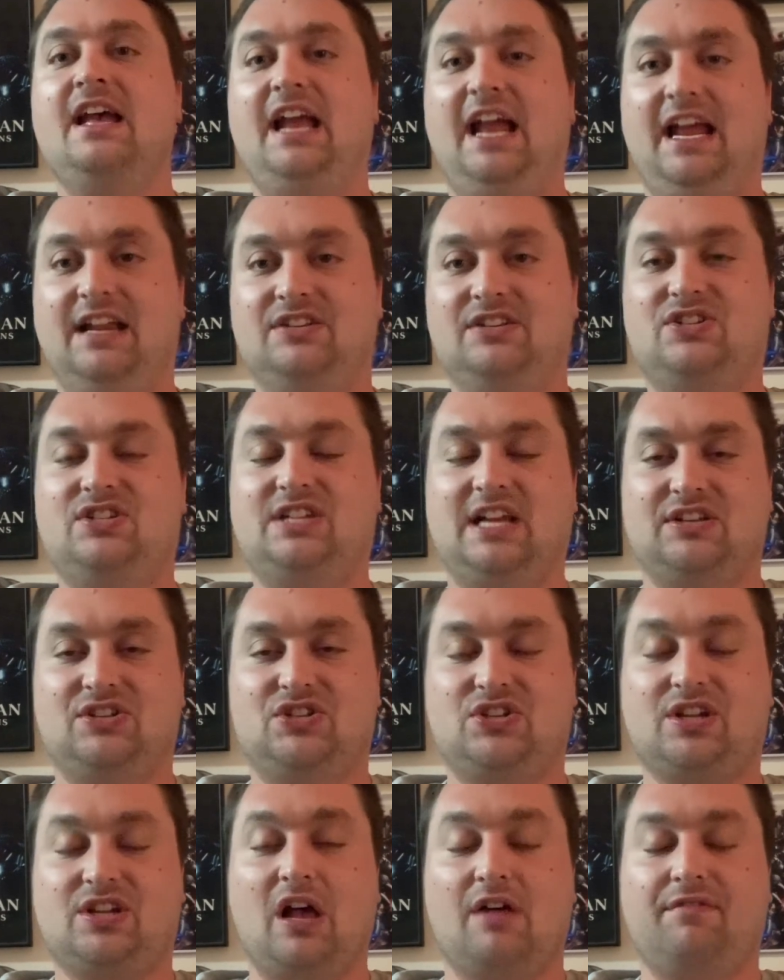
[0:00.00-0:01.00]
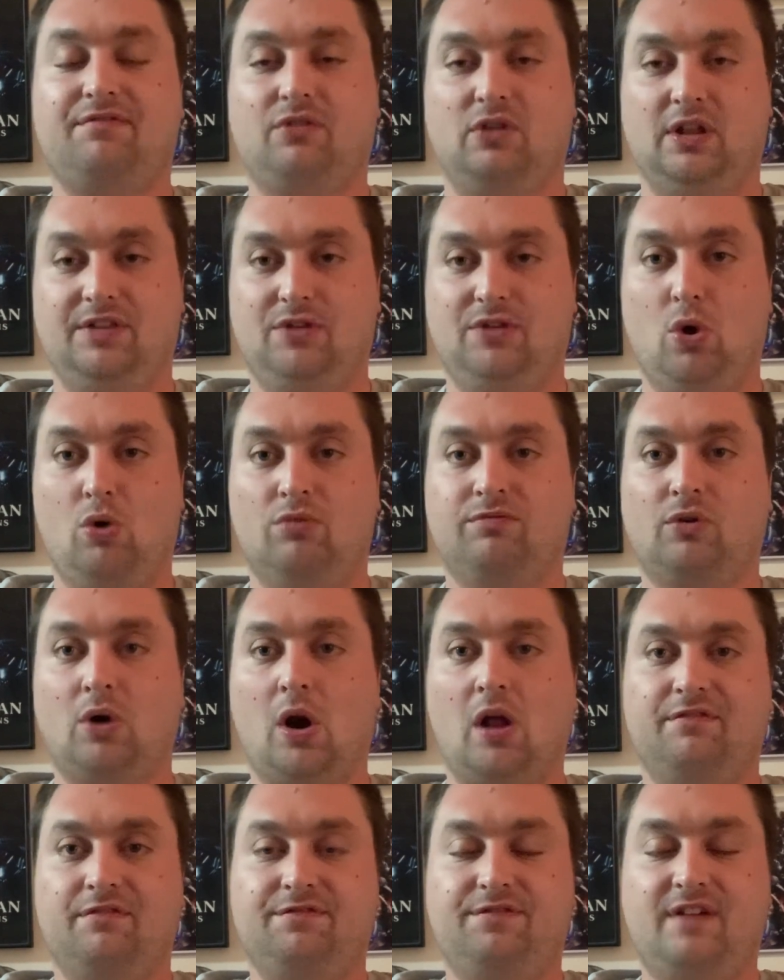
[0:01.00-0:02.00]
in said scuffle in the
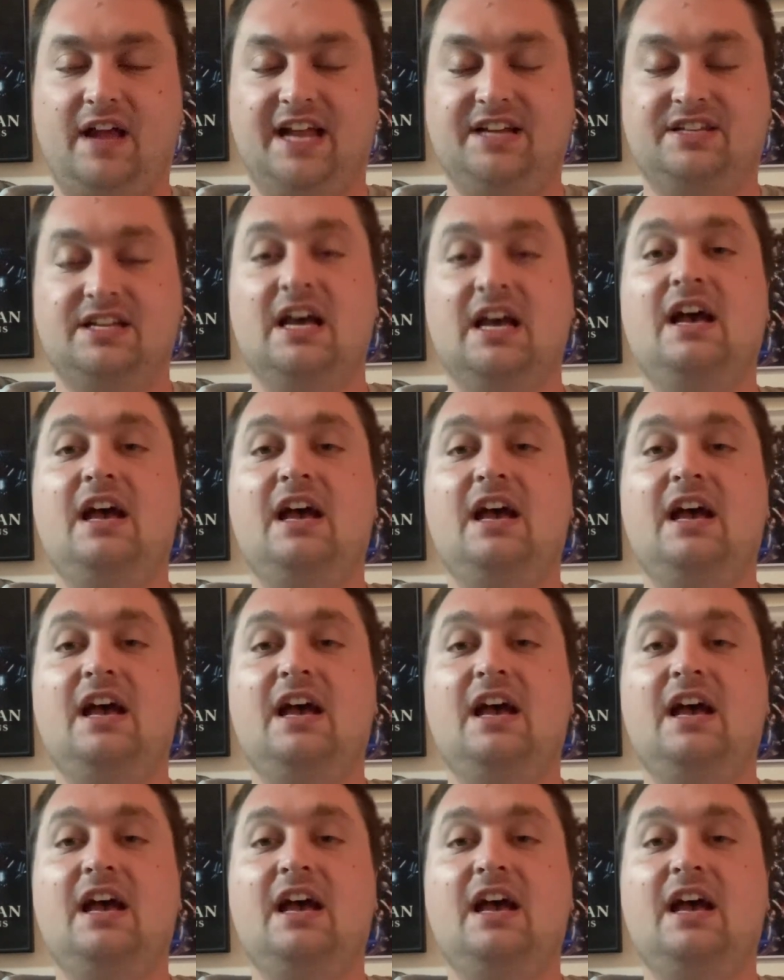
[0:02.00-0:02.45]
overall fight.